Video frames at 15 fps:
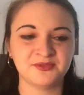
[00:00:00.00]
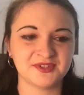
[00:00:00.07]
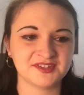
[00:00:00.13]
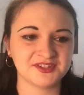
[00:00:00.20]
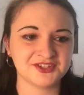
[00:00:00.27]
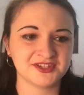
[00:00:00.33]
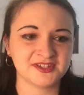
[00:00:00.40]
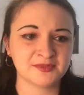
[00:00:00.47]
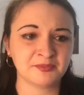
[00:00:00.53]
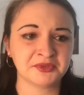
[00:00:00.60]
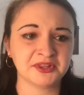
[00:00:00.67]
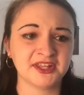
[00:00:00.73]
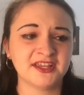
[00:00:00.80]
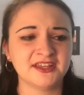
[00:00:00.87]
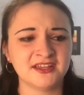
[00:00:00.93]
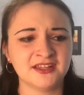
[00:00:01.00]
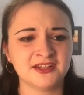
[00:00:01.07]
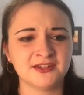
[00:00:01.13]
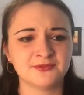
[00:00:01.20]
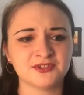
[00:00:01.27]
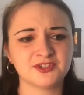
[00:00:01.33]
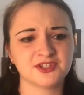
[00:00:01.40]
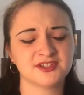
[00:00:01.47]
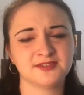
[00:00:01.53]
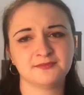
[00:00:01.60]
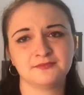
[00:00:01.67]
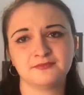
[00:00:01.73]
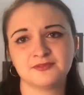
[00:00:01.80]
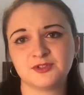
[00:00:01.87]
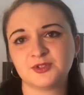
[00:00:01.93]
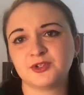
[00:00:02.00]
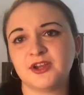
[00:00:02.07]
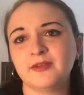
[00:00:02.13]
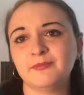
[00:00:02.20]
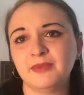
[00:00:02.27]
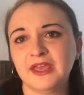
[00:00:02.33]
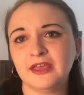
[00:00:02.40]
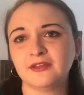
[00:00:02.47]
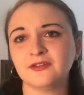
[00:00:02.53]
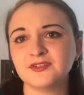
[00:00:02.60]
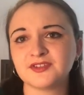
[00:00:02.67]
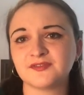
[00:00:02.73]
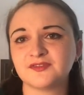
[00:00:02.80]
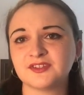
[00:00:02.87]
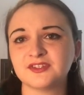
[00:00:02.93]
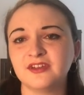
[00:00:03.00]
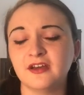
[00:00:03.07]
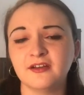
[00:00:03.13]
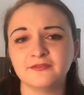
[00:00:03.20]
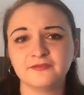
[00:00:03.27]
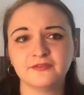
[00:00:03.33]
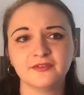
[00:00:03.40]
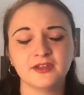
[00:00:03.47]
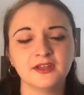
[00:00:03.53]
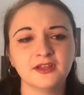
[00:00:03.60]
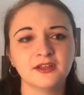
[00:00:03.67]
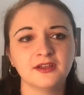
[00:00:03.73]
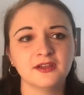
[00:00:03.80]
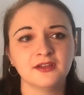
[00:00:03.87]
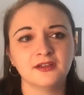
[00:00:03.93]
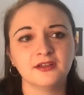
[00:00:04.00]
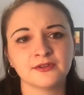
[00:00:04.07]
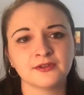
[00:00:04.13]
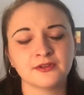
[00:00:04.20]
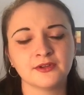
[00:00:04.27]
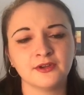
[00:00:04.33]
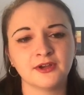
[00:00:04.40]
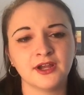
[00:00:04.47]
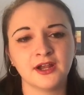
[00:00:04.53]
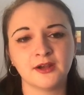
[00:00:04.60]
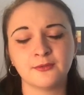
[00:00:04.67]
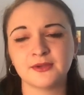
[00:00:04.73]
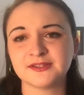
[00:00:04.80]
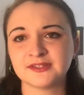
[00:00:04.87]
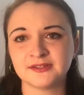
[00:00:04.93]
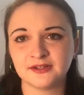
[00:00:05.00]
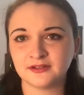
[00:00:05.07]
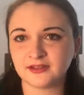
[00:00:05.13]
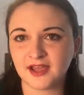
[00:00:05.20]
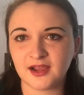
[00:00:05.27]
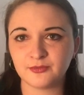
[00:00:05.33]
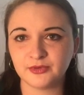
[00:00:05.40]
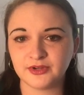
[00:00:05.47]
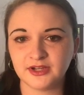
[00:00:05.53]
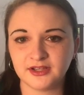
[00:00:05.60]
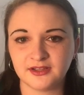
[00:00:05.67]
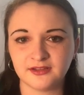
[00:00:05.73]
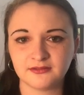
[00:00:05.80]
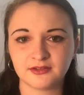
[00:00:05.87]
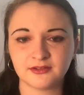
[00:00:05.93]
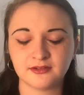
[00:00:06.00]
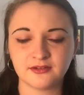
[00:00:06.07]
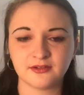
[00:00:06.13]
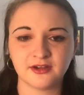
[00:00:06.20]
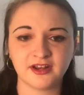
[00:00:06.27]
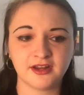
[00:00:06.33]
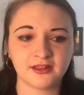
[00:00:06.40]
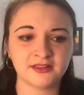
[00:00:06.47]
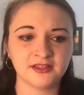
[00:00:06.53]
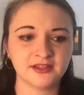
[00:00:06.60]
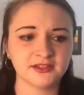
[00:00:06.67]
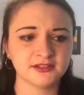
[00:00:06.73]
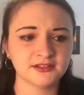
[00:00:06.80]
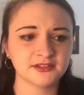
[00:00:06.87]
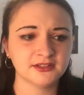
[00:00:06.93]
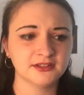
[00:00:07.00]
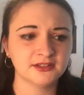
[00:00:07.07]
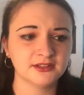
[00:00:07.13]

It was just plain. It was just straight panels of stuff. Her hair wasn't elaborate or anything.